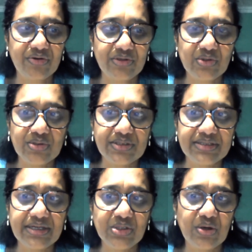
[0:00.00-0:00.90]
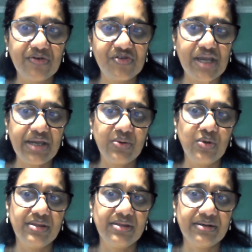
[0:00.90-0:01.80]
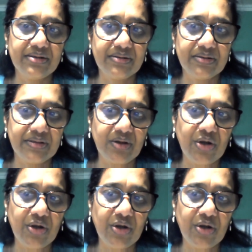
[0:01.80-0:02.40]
resources that you have shared with the